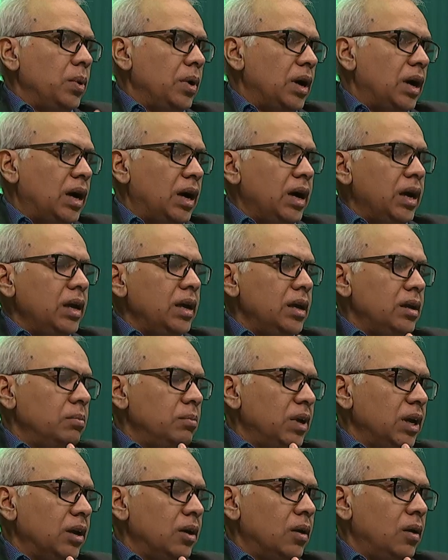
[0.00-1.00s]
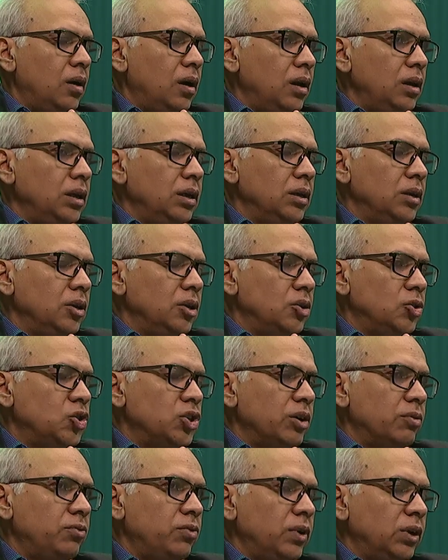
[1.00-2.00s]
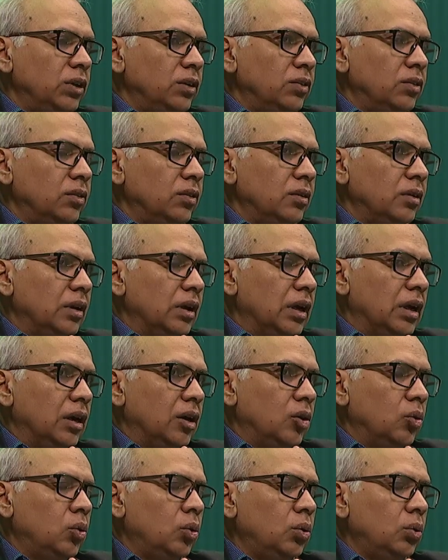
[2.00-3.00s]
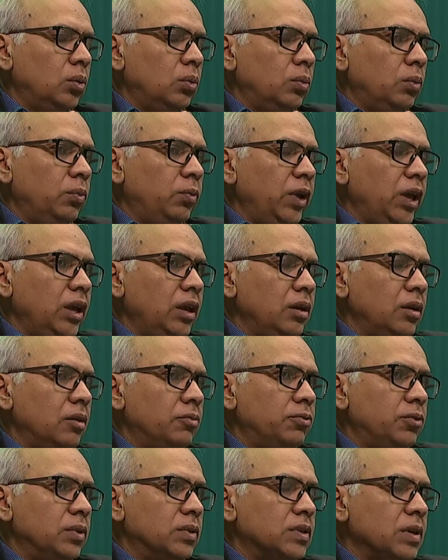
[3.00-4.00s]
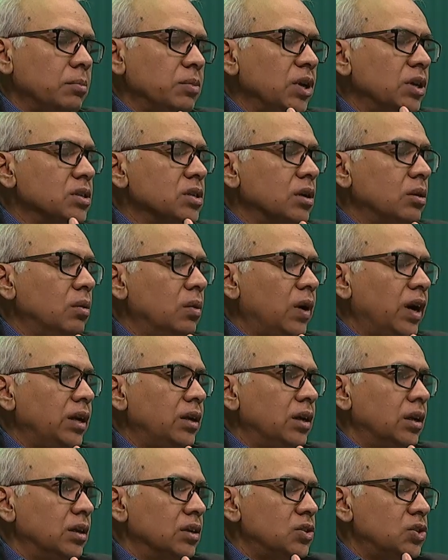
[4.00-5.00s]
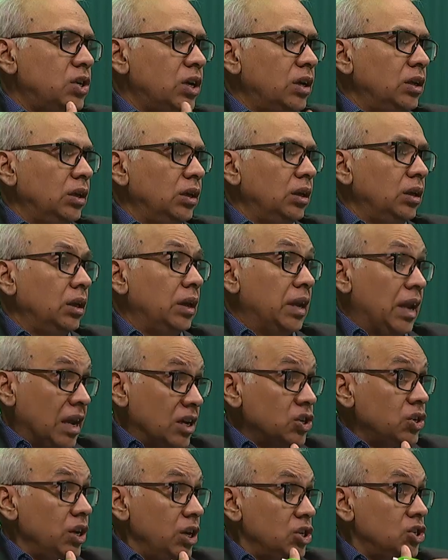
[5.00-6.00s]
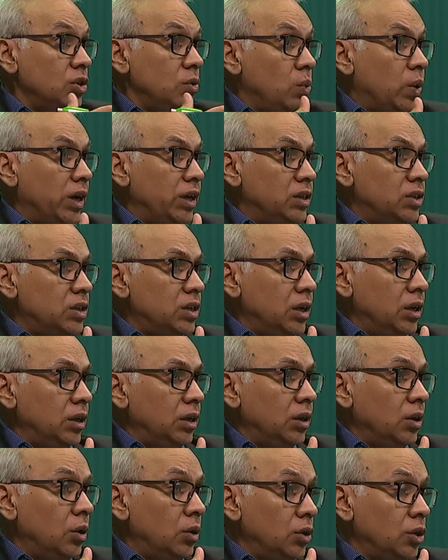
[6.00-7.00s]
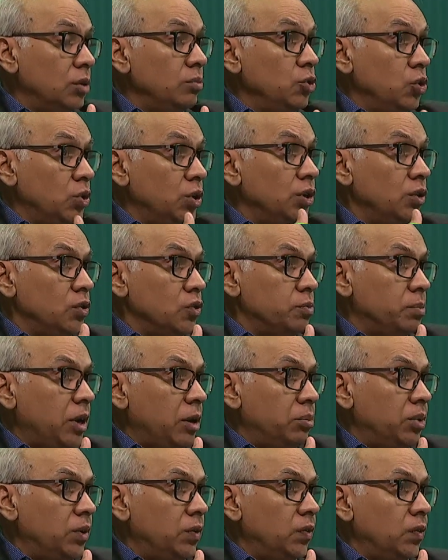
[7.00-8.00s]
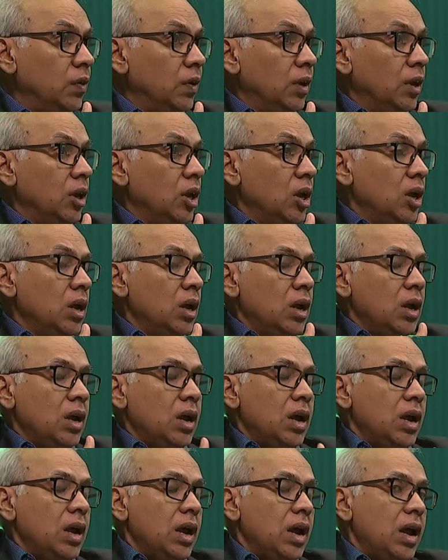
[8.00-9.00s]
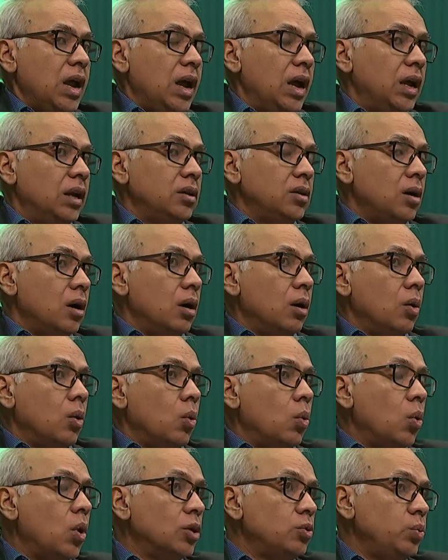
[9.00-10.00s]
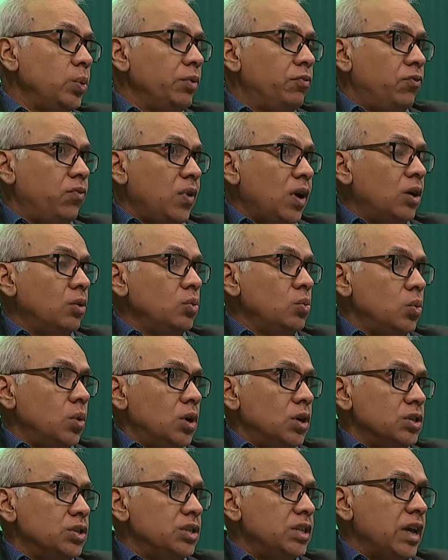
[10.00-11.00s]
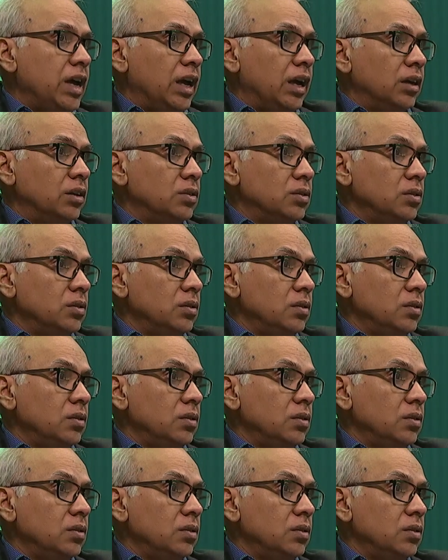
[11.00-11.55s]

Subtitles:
I and my colleague Leo Jeffries, who some years ago had done a study, nationwide study on community newspapers, and what we found was that